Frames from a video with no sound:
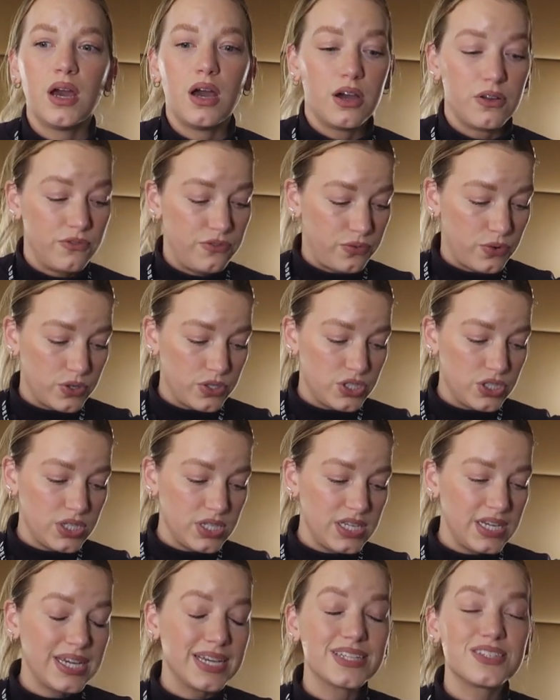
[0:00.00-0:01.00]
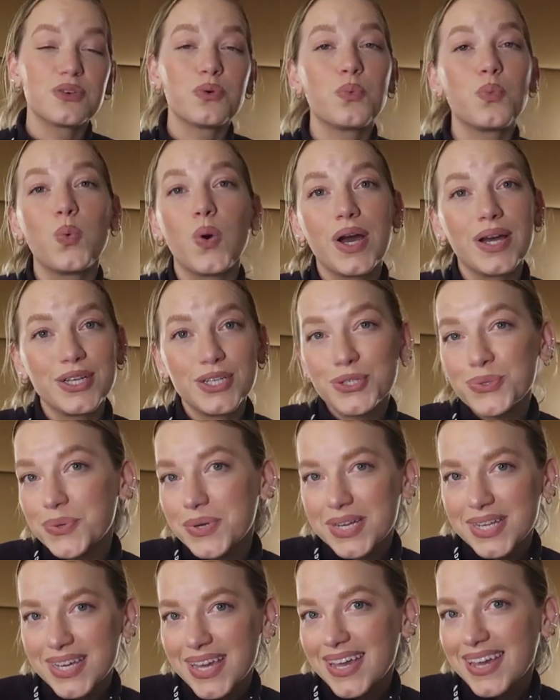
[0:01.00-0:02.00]
Unfortunately, it's a
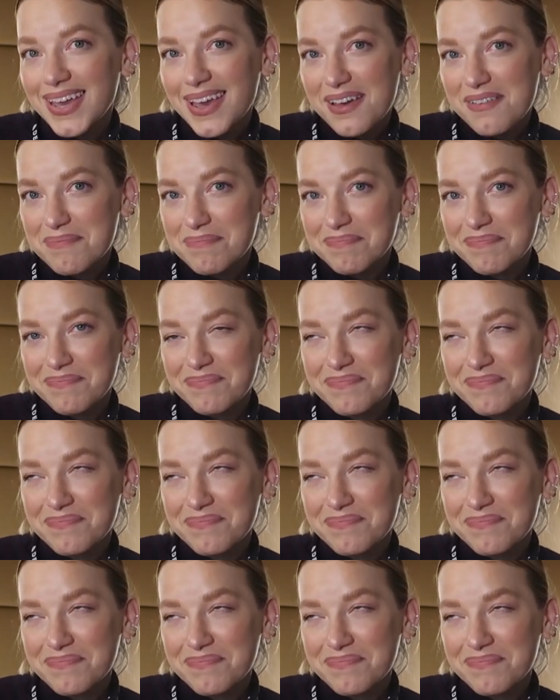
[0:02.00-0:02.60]
1:20 a.m.